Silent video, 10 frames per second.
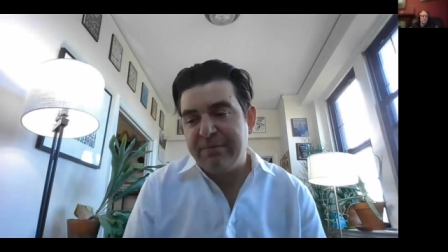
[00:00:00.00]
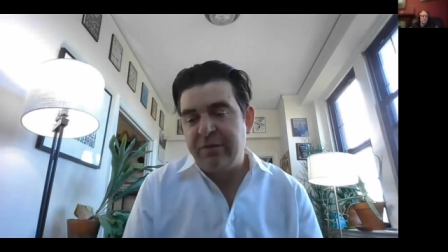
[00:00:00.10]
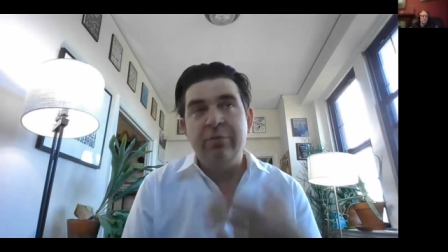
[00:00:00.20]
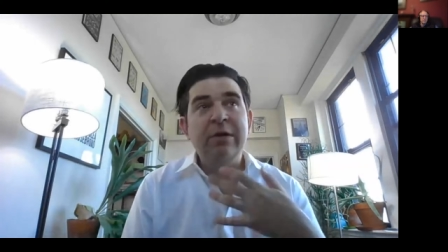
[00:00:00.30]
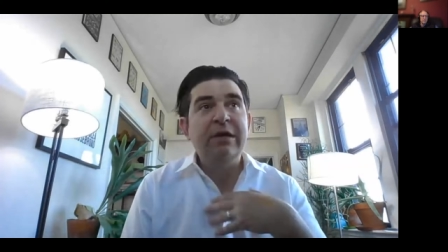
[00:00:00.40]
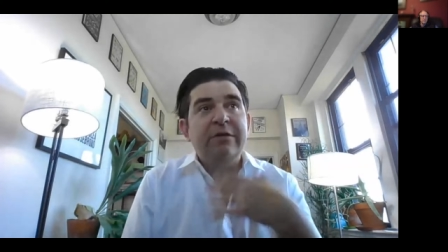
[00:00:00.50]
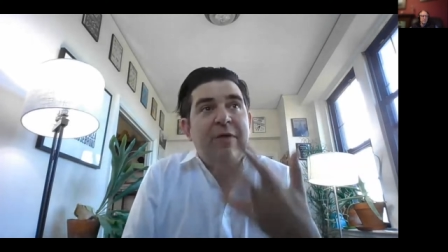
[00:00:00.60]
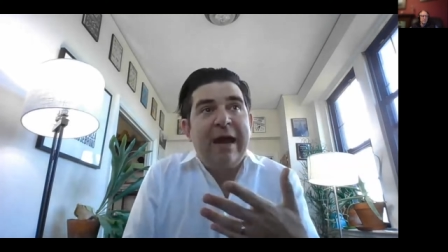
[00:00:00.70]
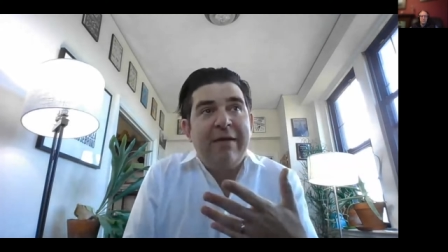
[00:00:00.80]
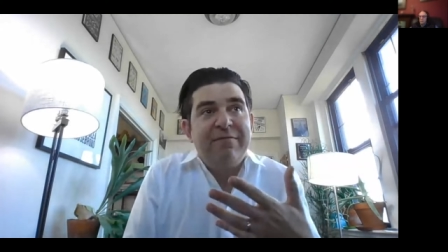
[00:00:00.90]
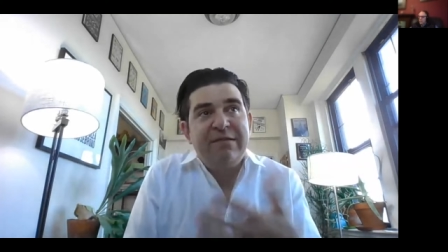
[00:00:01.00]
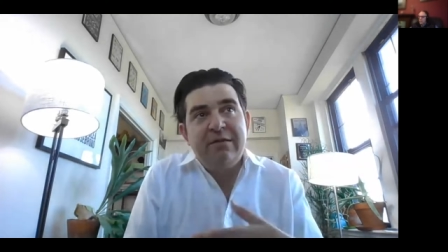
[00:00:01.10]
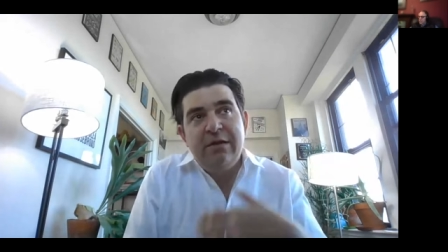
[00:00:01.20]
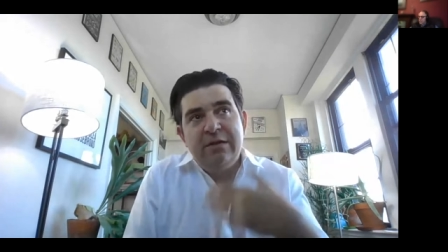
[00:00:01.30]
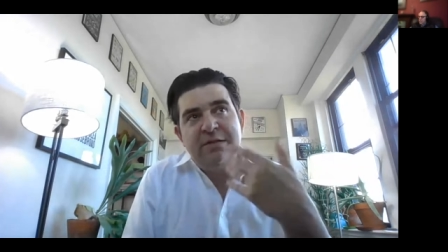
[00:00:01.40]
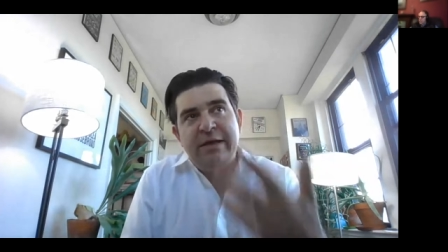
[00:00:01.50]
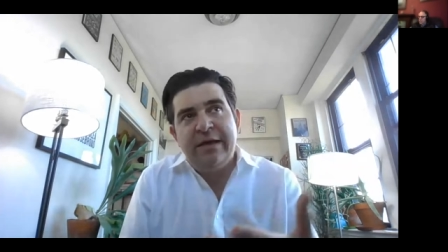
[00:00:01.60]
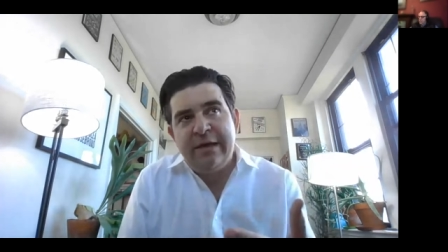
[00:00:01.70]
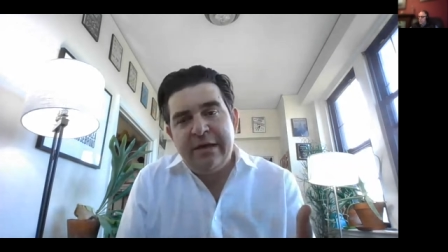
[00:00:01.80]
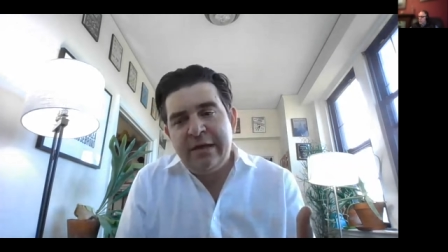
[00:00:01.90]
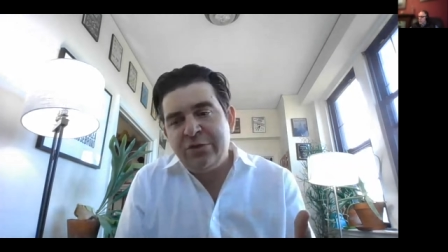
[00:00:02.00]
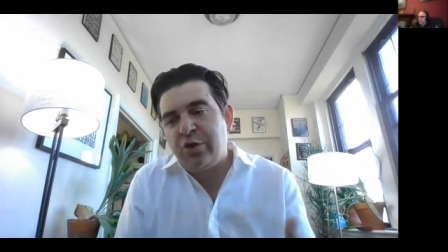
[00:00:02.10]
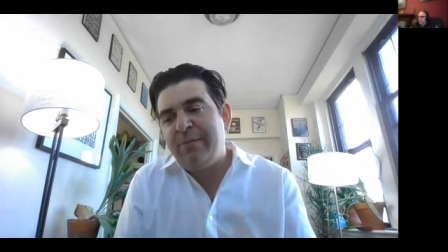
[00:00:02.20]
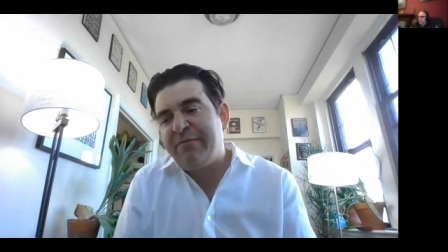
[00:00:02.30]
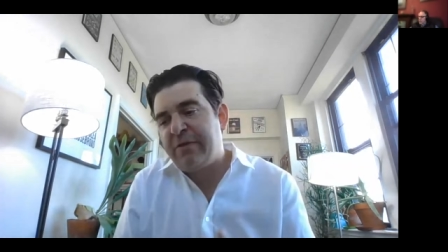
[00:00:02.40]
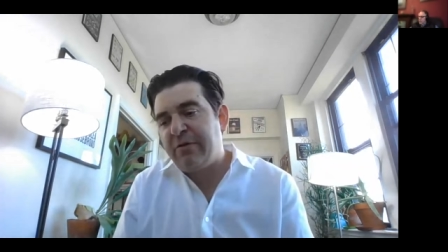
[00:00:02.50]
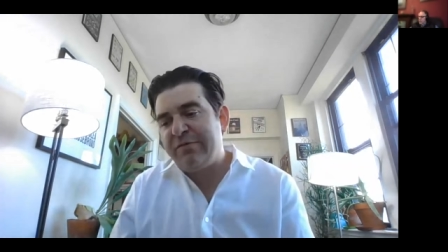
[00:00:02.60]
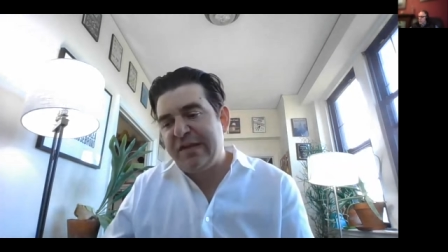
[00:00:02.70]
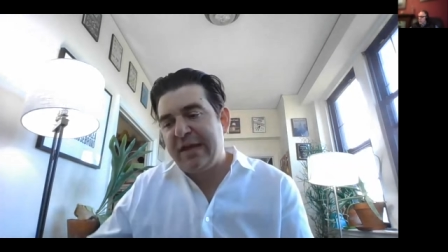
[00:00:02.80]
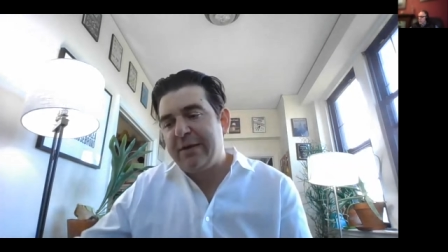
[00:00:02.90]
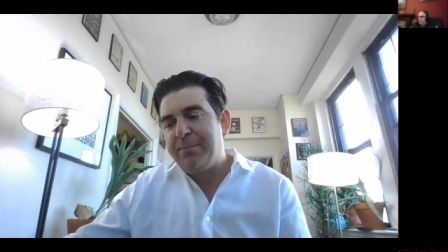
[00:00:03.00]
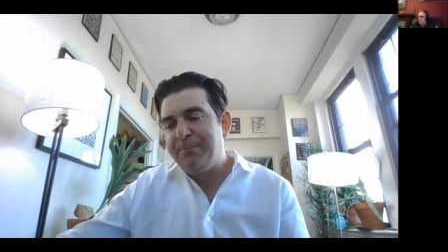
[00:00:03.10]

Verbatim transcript: So crafts uh, enjoyment for their own sake.